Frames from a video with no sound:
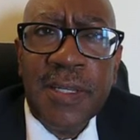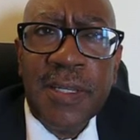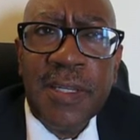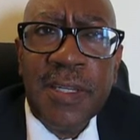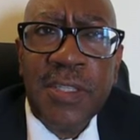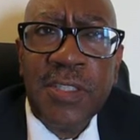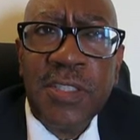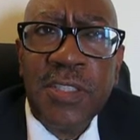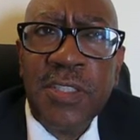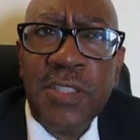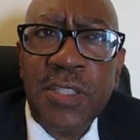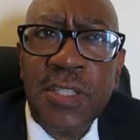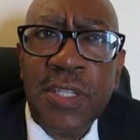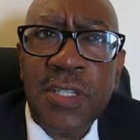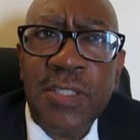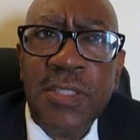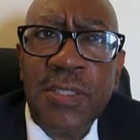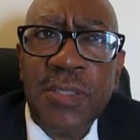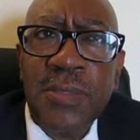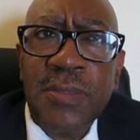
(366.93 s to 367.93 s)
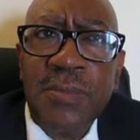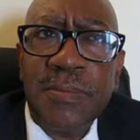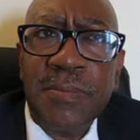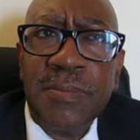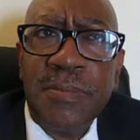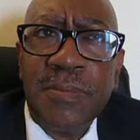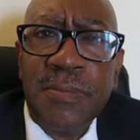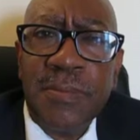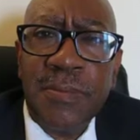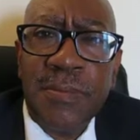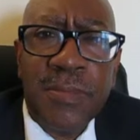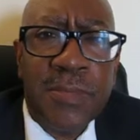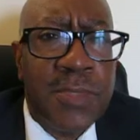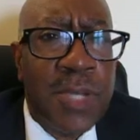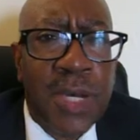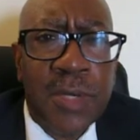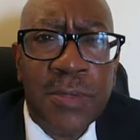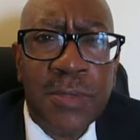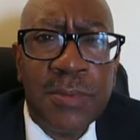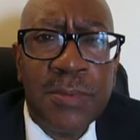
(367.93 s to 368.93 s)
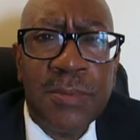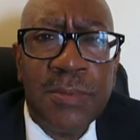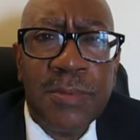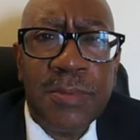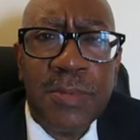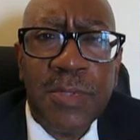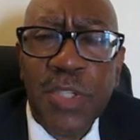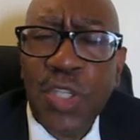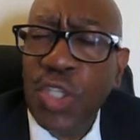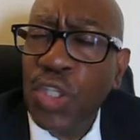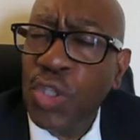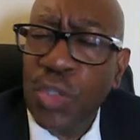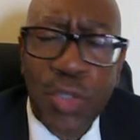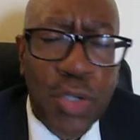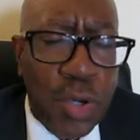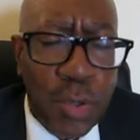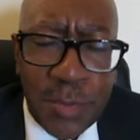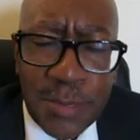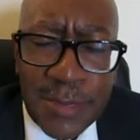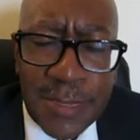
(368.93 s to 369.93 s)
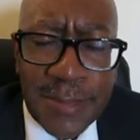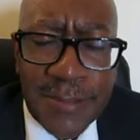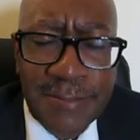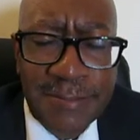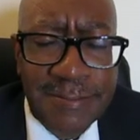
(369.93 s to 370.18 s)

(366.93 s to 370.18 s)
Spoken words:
and she says, Donald, you don't.